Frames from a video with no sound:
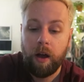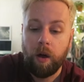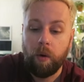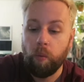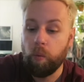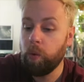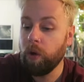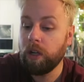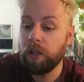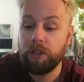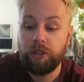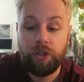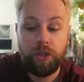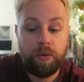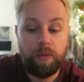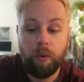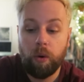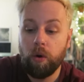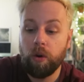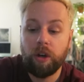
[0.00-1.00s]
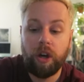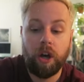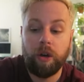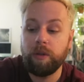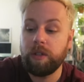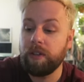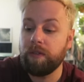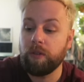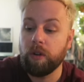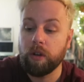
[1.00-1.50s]
We'll do more
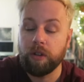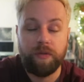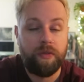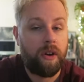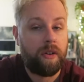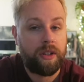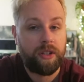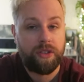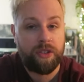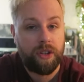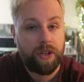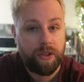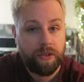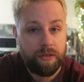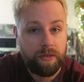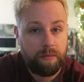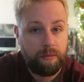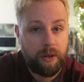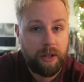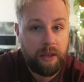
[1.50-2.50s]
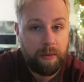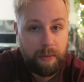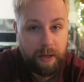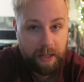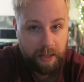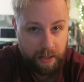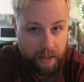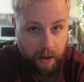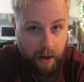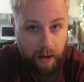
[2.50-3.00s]
cozy vlogs very soon, but in the
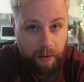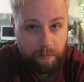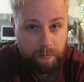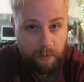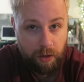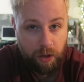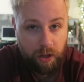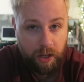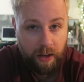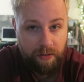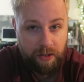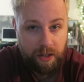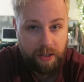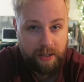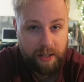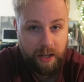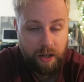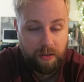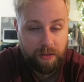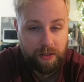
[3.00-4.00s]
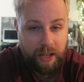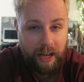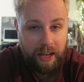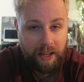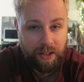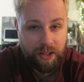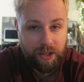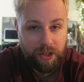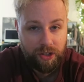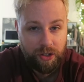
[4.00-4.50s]
meantime, look after yourselves
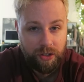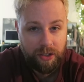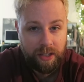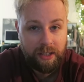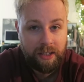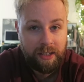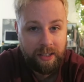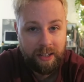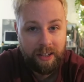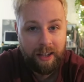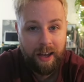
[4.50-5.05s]
and each other,